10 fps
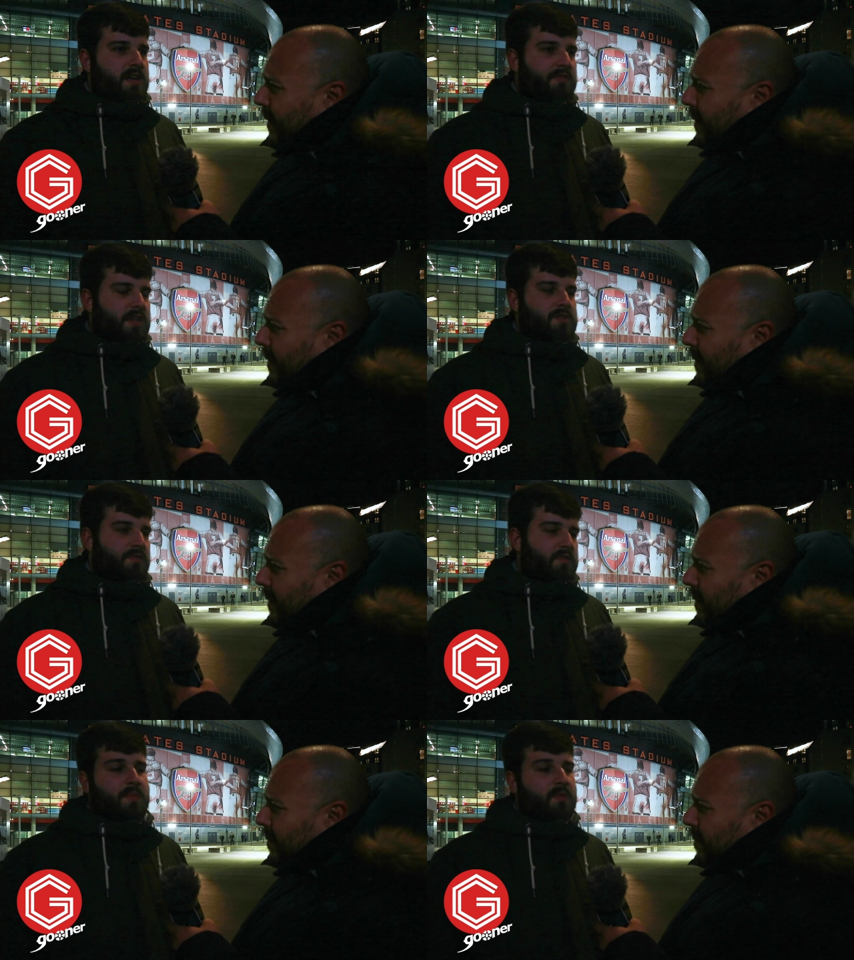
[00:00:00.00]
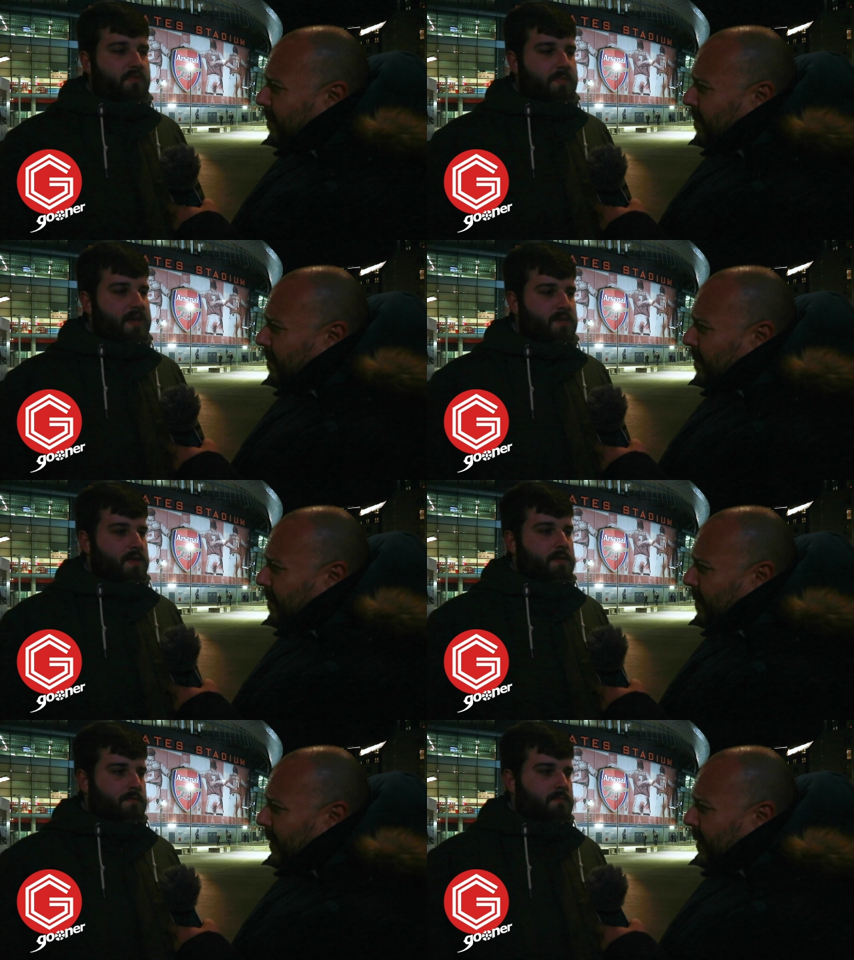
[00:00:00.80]
Speaker 1: stuff he does off the ball for me as
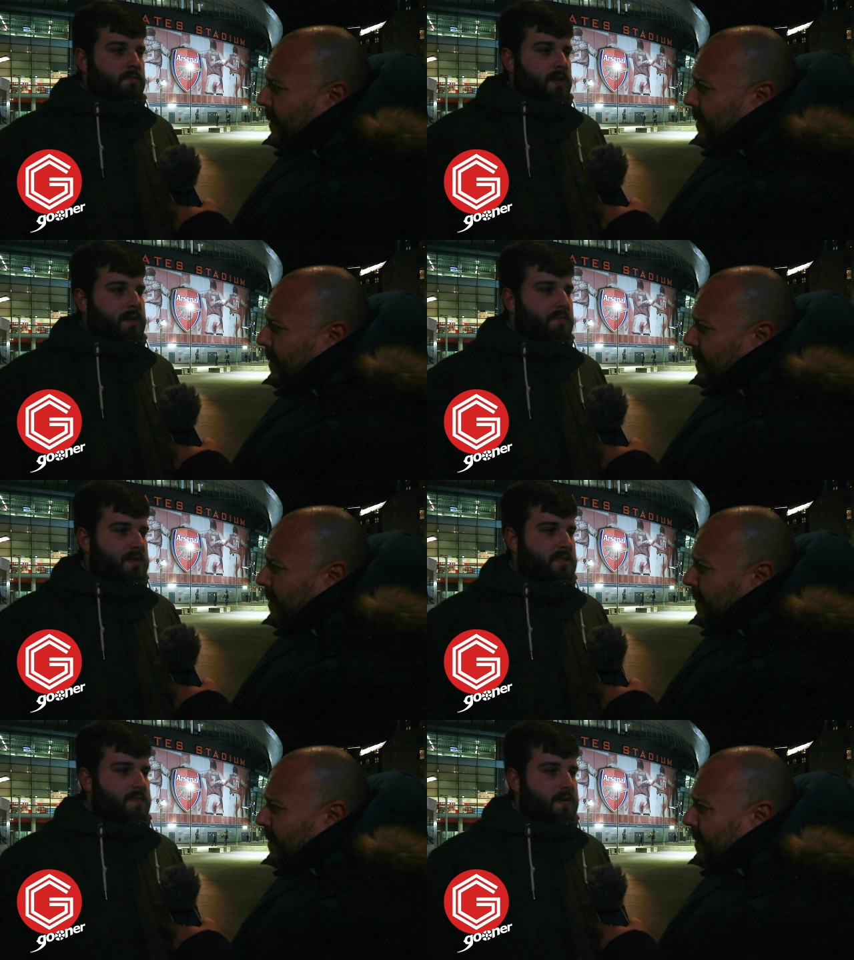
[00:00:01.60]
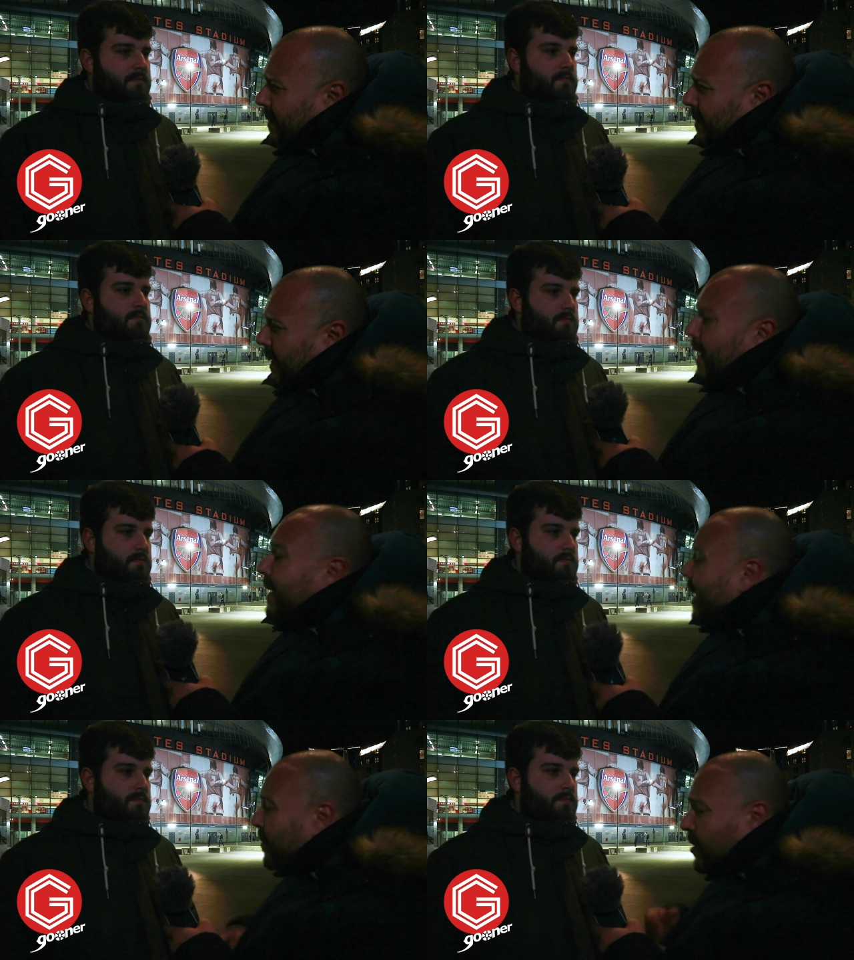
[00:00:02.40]
well that really impresses me.
Speaker 2: Yeah,
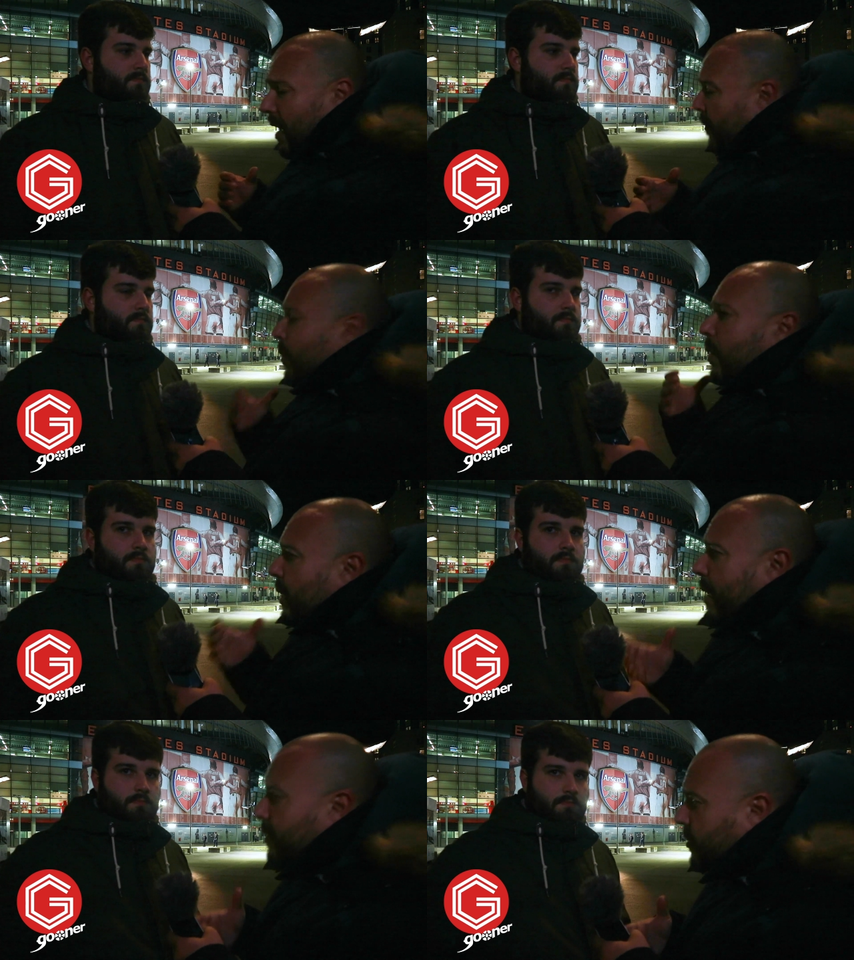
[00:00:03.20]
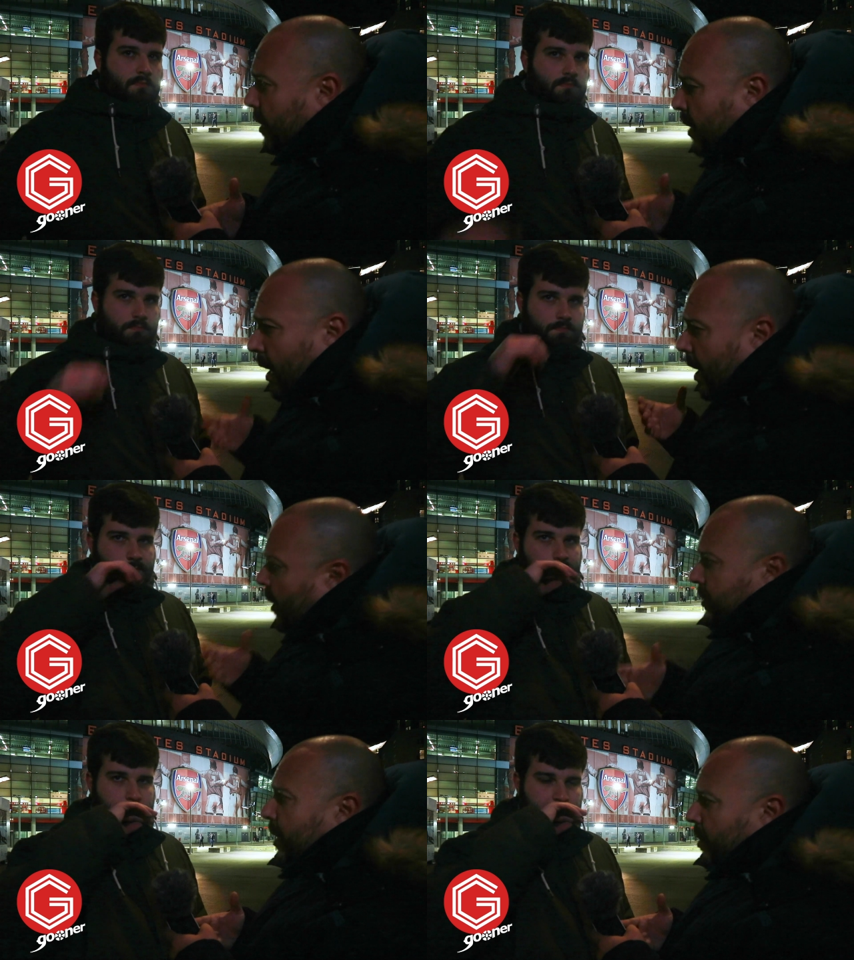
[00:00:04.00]
yeah, absolutely. And we'll go on to
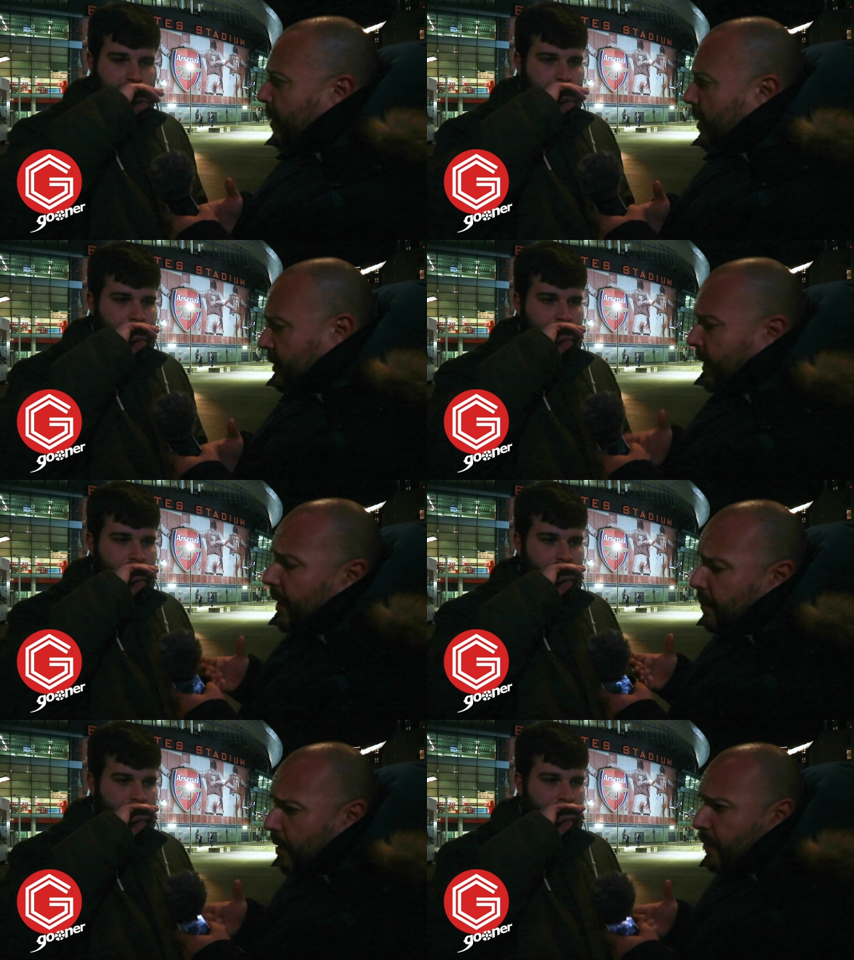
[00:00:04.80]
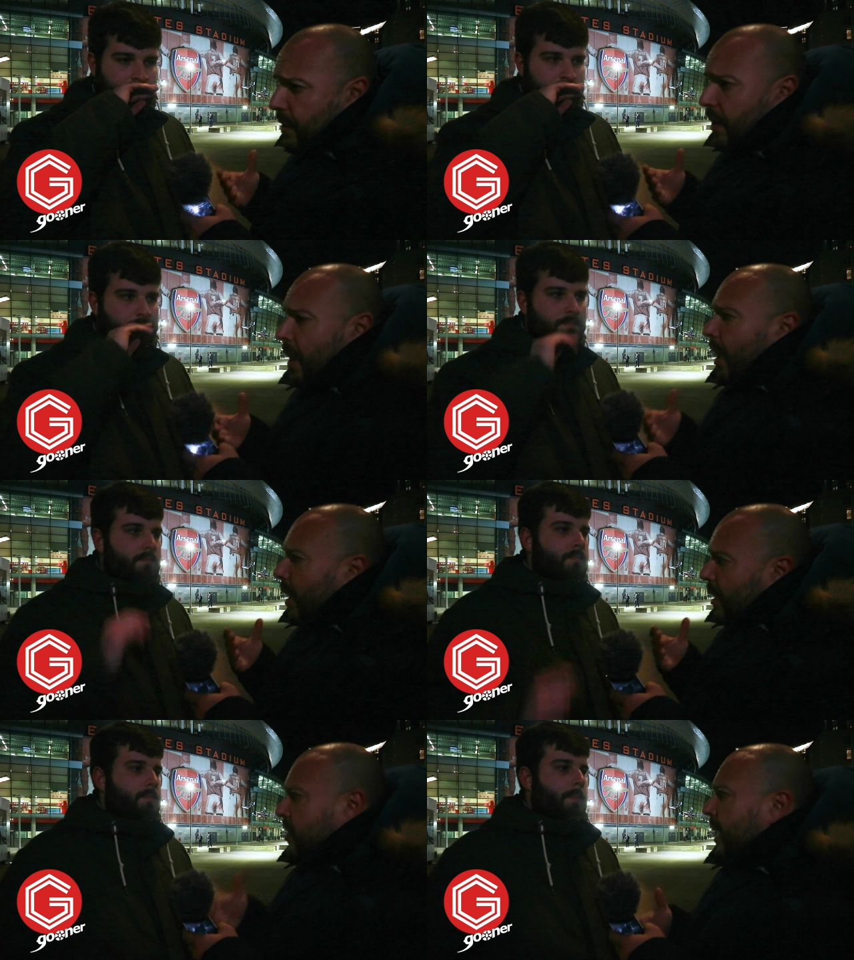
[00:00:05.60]
our take on Martinelli, but obviously
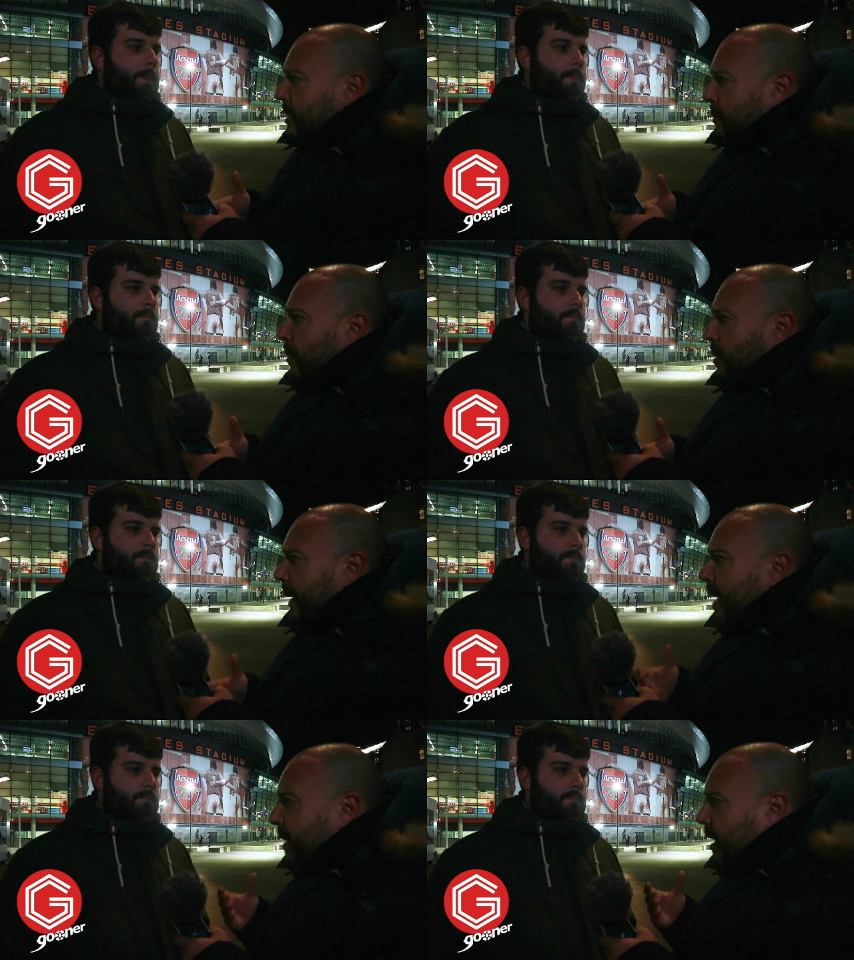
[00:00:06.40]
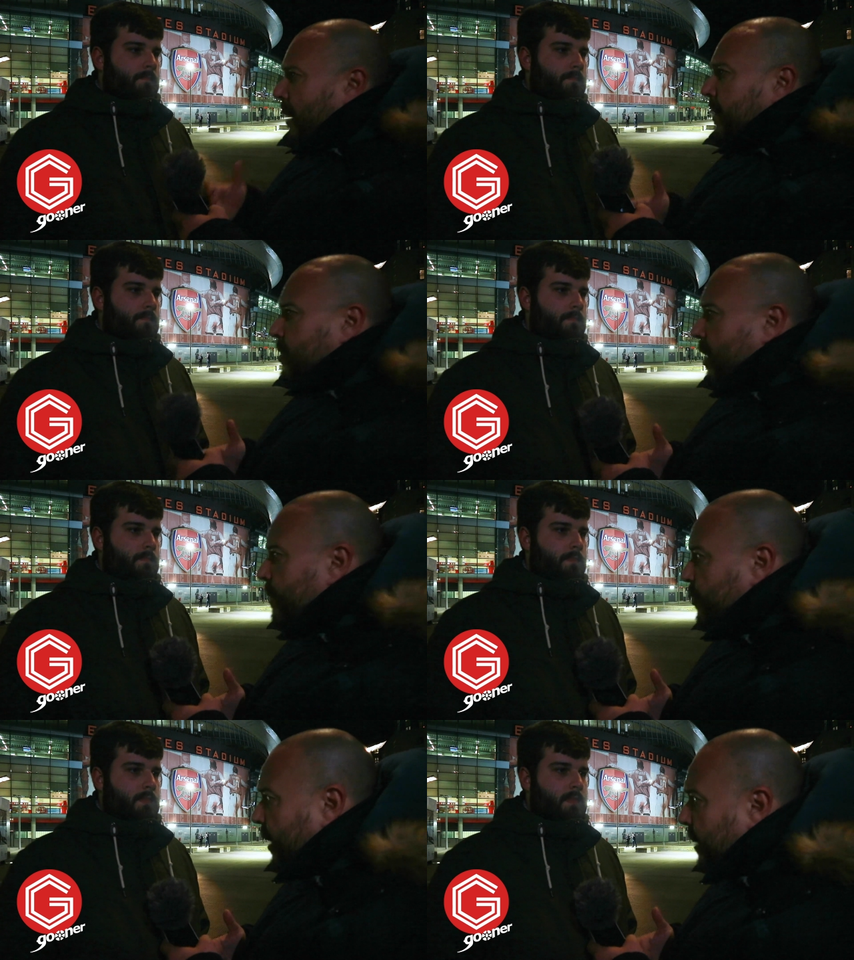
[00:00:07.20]
Arteta spoke about him in glowing
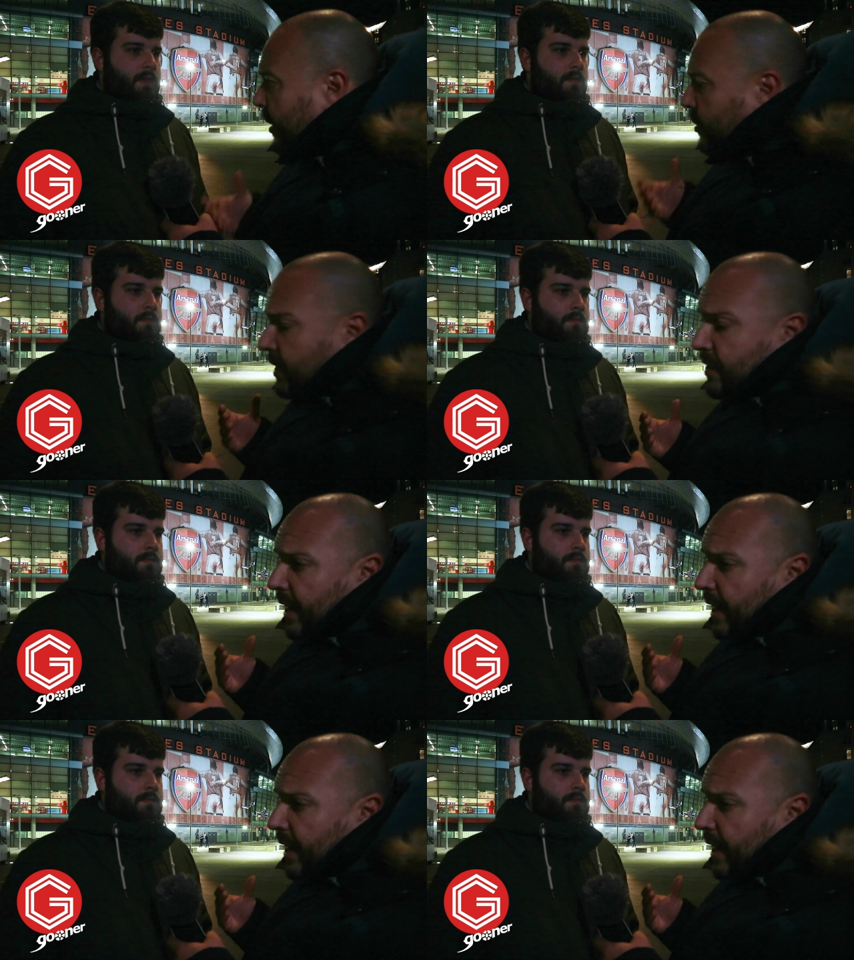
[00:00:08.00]
terms really because he